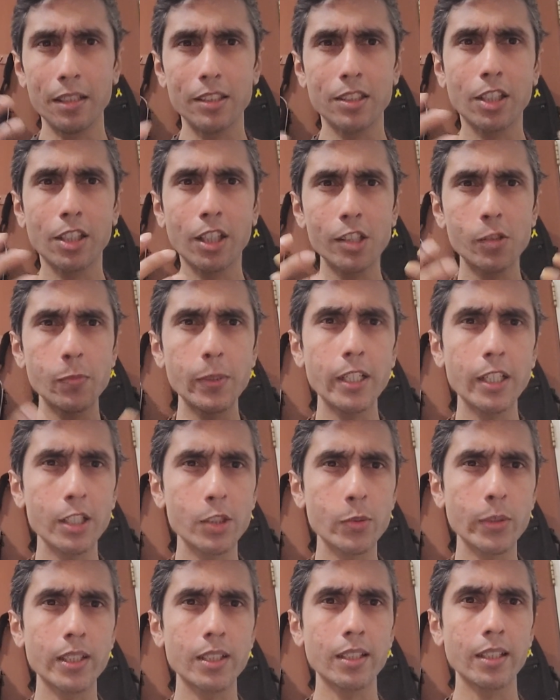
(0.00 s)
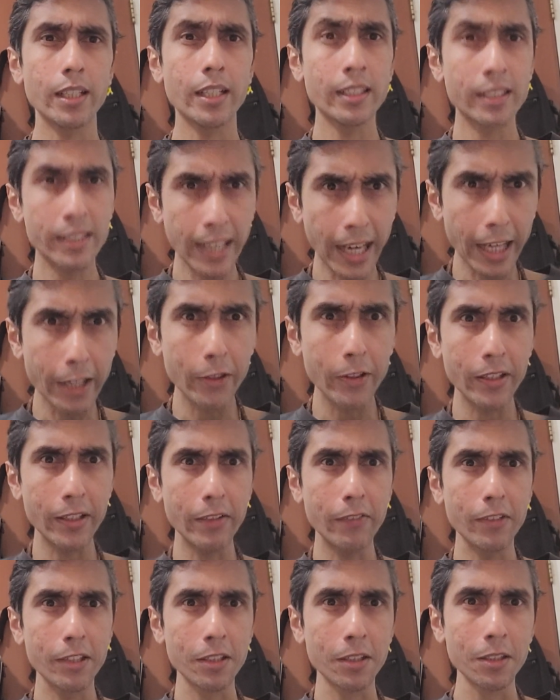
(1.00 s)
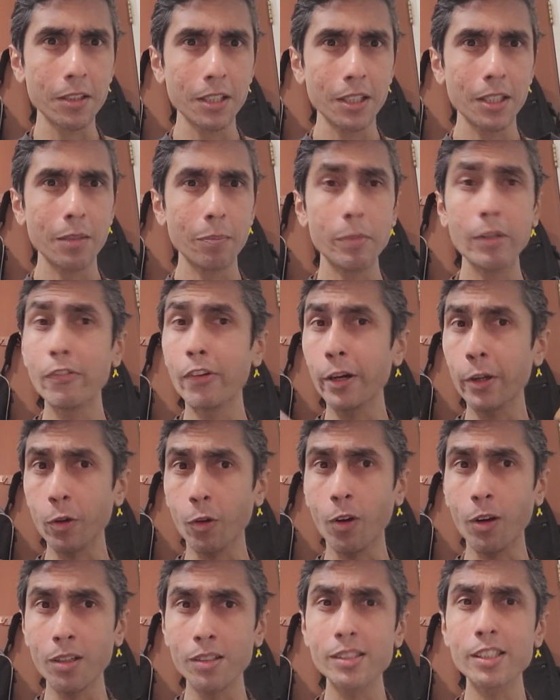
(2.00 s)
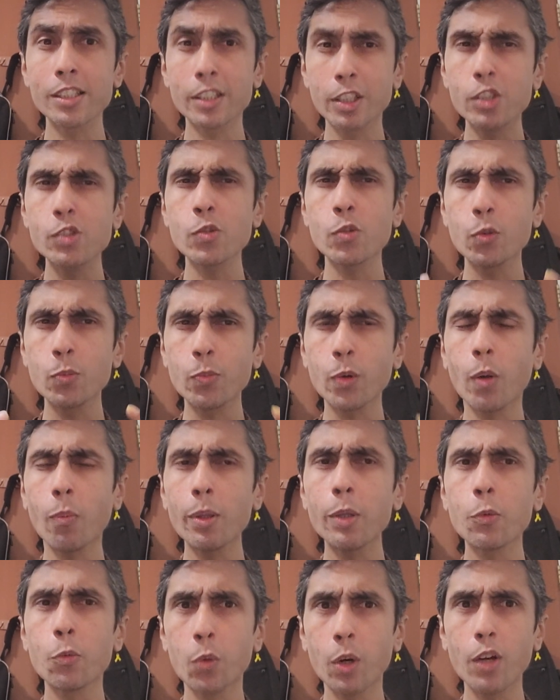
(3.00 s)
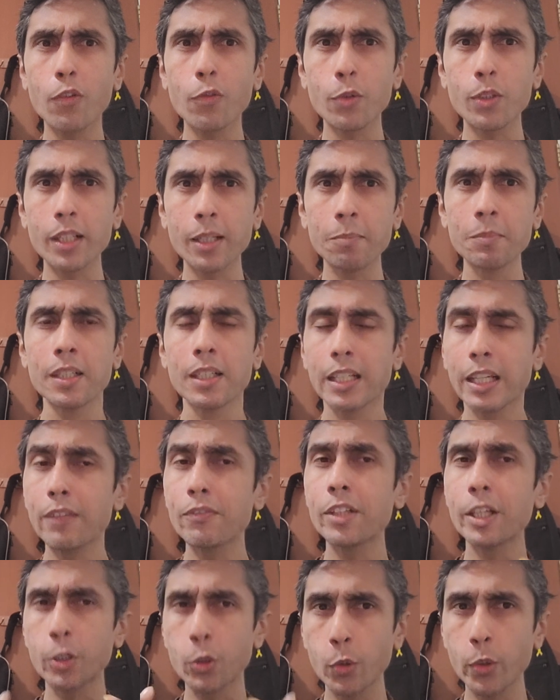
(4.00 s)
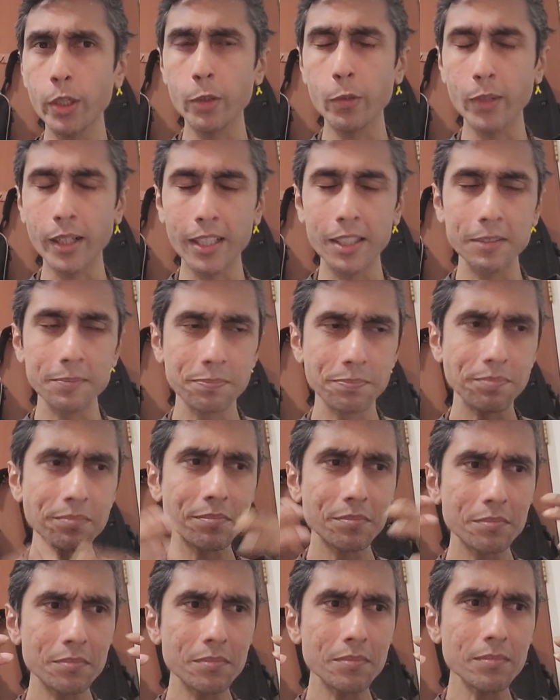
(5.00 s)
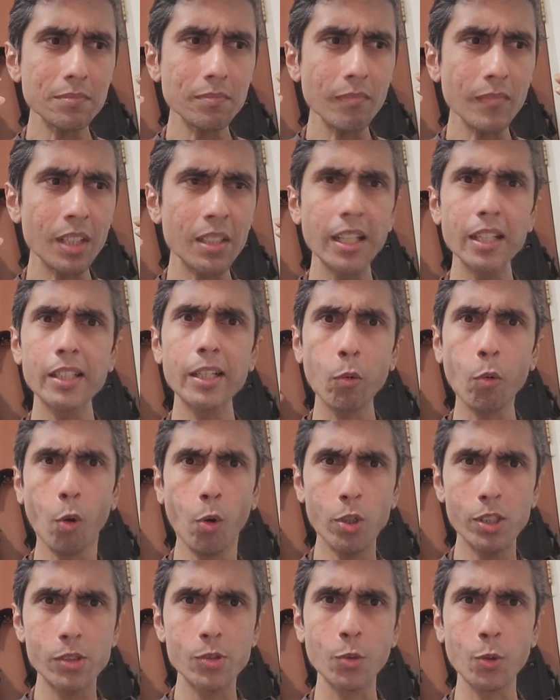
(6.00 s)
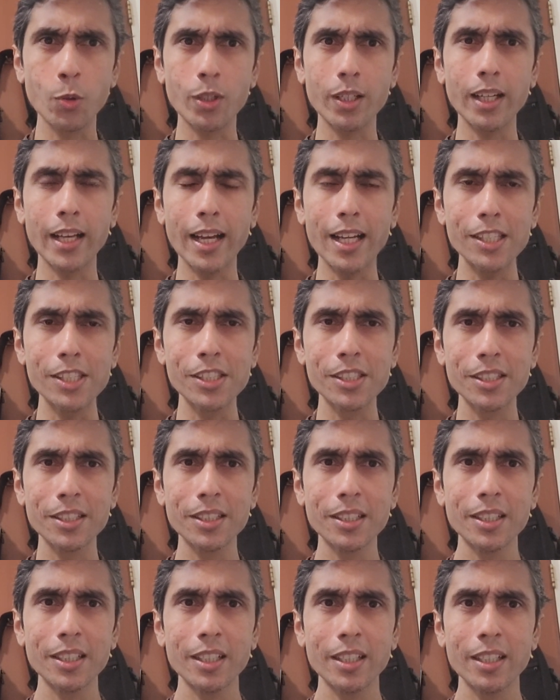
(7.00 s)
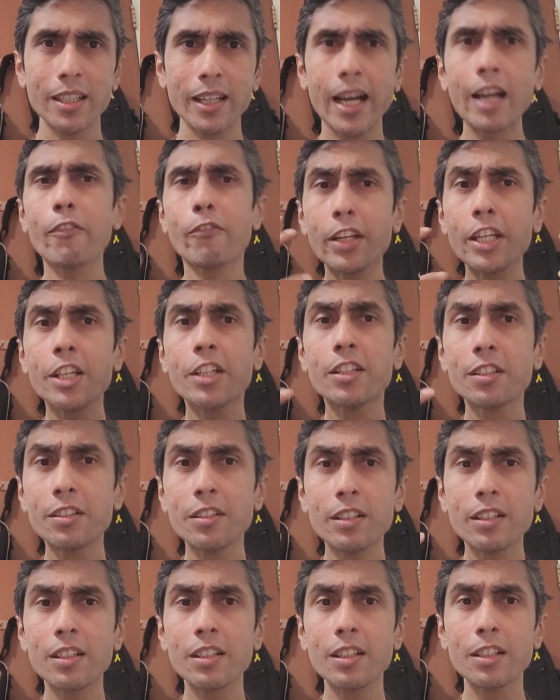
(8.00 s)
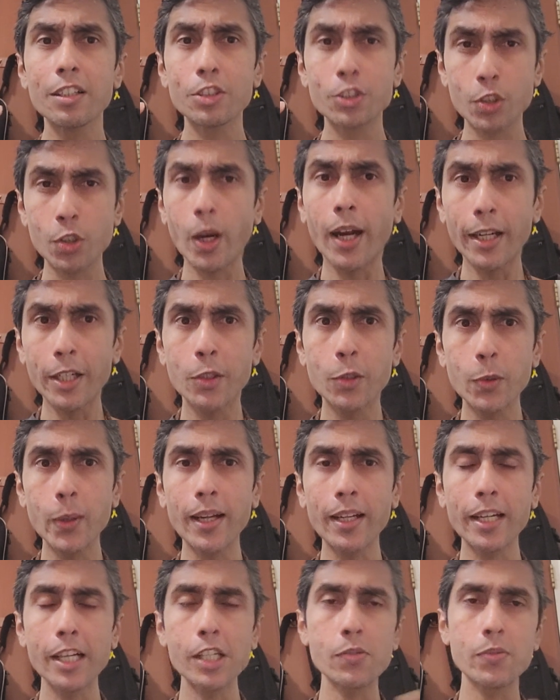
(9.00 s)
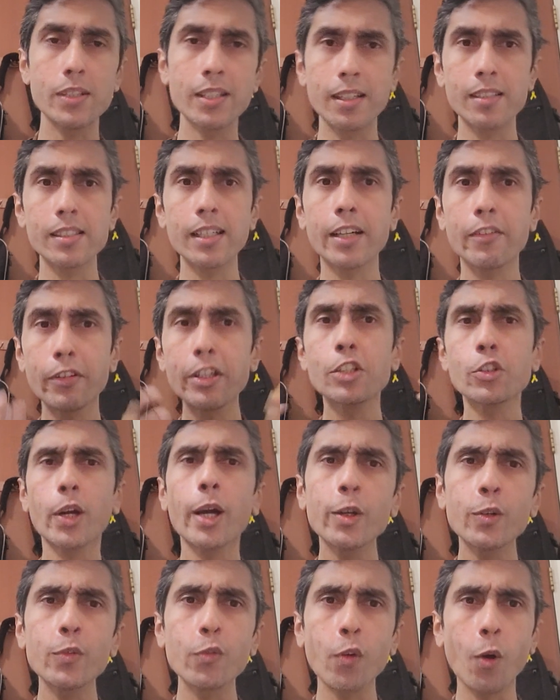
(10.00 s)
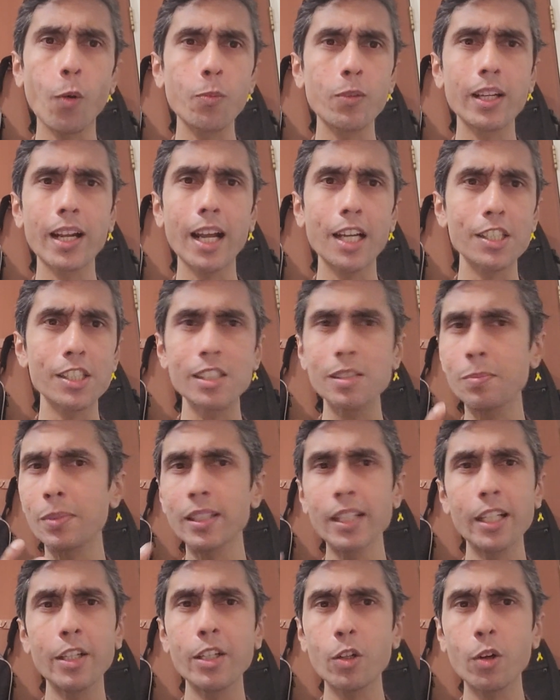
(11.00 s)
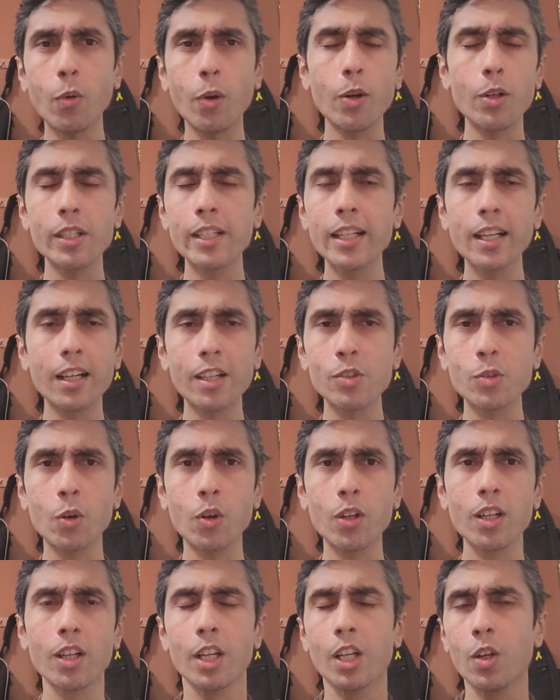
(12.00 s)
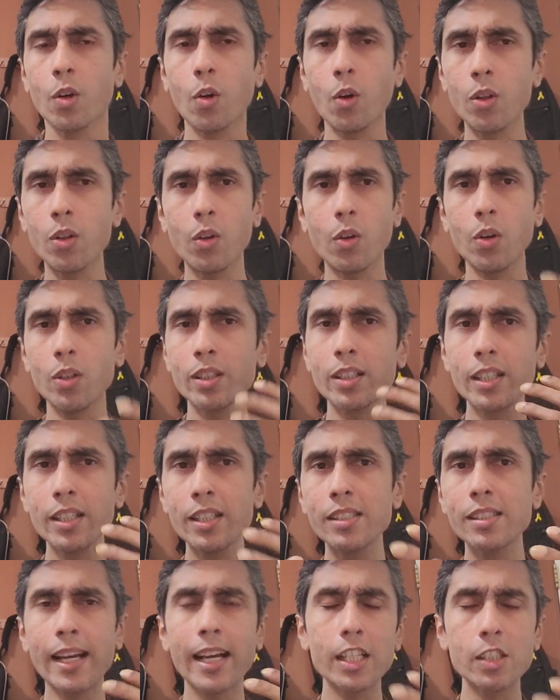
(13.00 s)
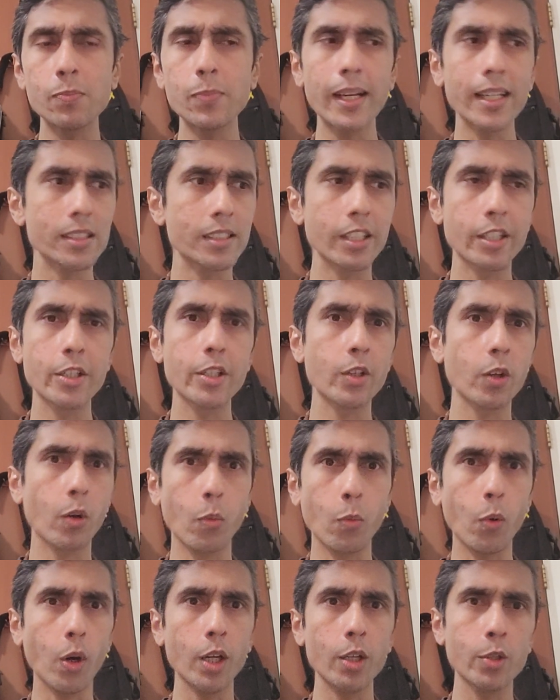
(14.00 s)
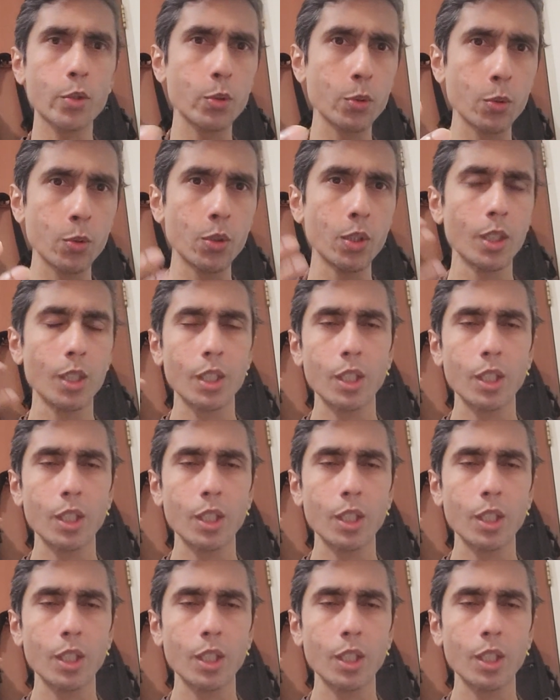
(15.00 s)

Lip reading: third speakers with integrity will be very honest, and this will probably work for them if they do it right, that there was no clash, and we tried to engage with the other side, we tried to form clashes, but they did not want to take us on these aspects. They did not want to